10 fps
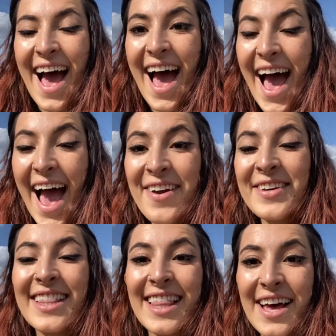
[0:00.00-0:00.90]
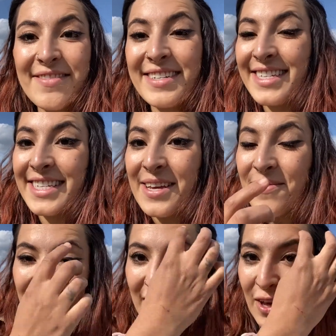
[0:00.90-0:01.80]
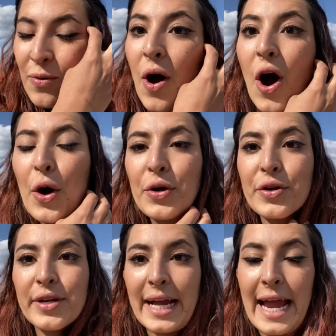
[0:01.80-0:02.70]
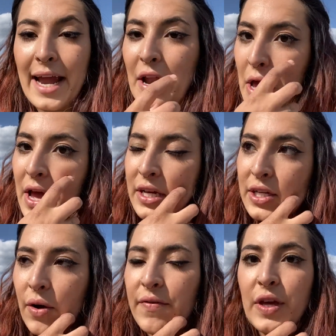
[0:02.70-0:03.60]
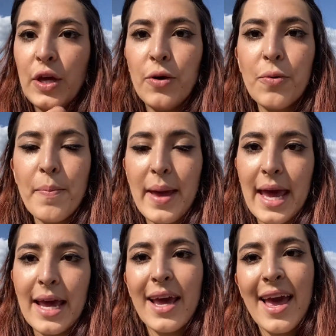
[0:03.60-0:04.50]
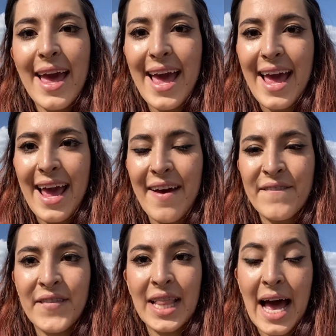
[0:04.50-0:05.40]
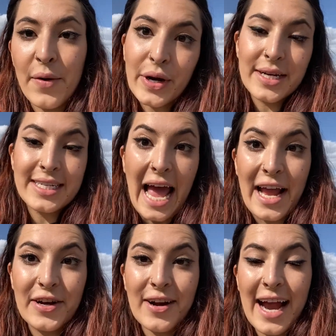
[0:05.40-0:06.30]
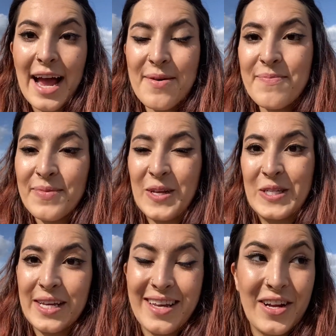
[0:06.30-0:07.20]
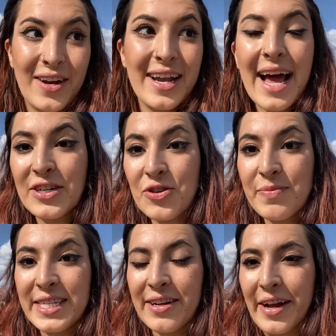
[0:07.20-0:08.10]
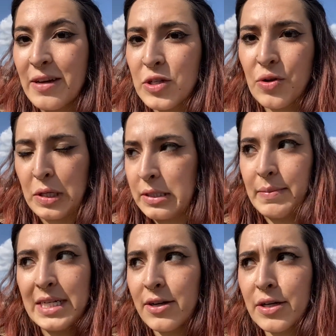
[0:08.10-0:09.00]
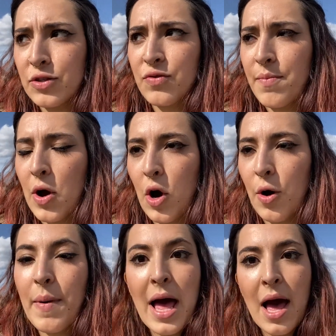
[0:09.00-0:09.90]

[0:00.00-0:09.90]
I would love to see what you all create. So if you make a flower diagram using your natural materials or some materials from home,